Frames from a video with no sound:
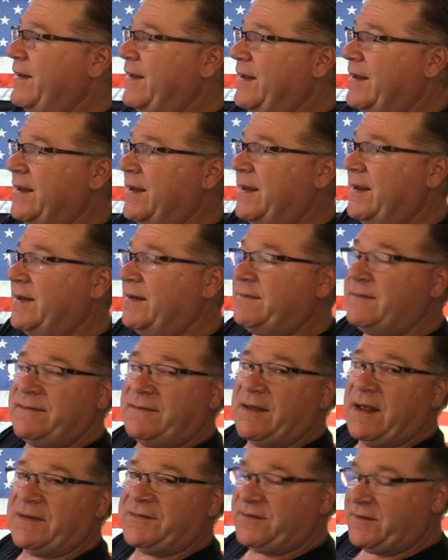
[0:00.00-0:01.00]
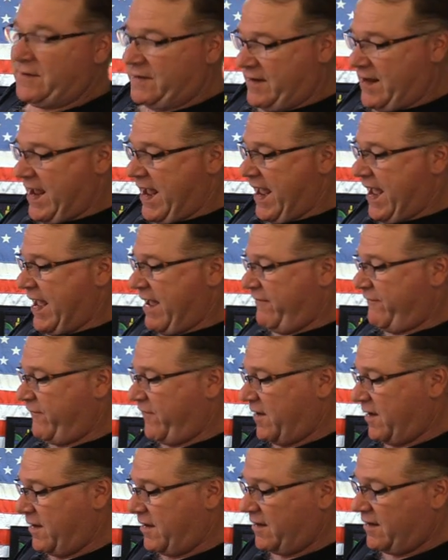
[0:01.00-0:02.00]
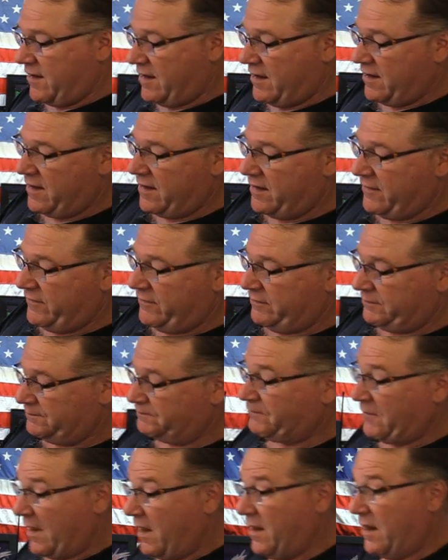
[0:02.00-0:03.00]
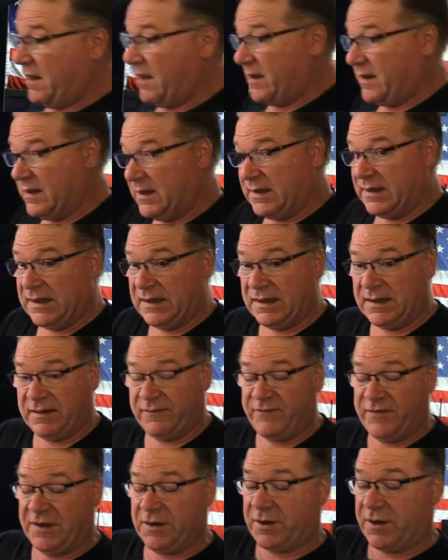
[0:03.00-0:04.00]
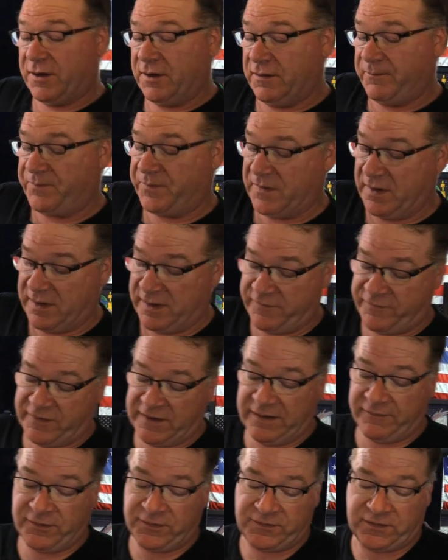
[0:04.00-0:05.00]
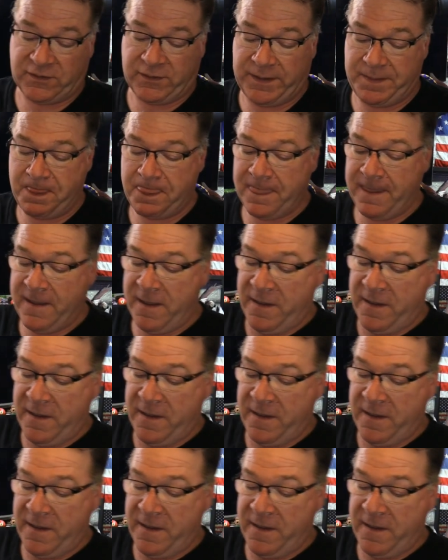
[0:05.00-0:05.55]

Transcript: It doesn't have uh, uh, uh, vinegar flavors to it